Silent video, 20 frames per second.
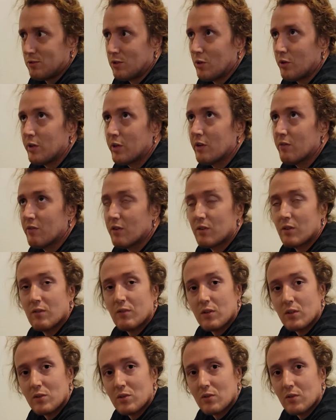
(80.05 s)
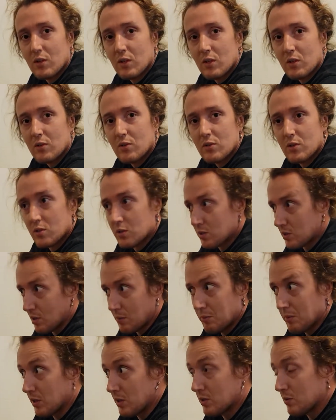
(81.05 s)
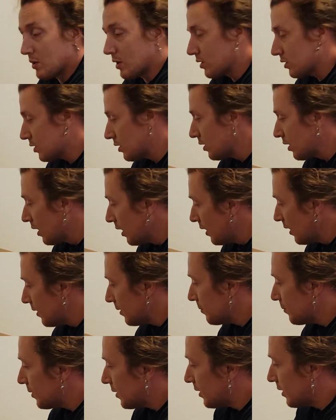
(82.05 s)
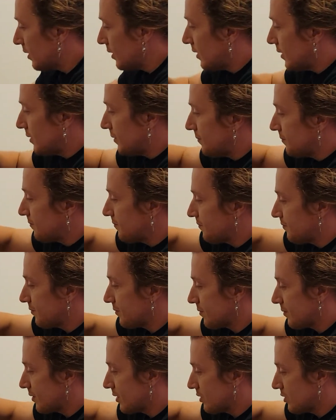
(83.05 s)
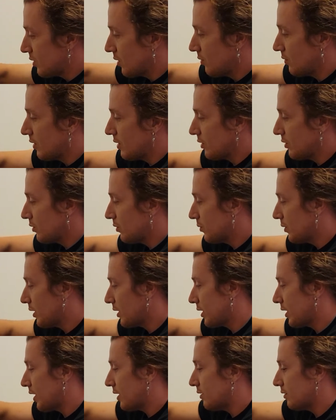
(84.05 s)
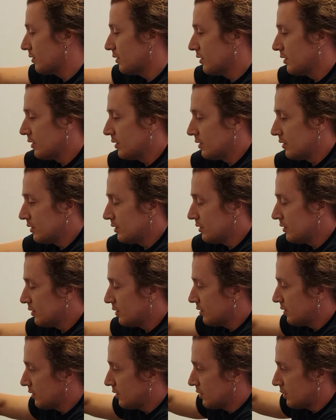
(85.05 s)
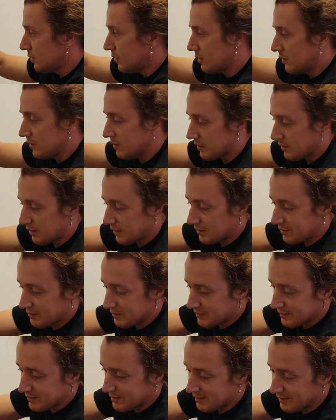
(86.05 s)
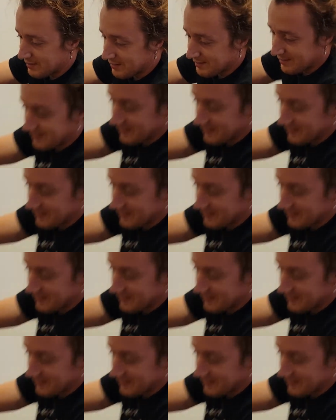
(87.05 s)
30 to 50 views a video, so somebody's watching. But, so I'll run you through what I got. I got this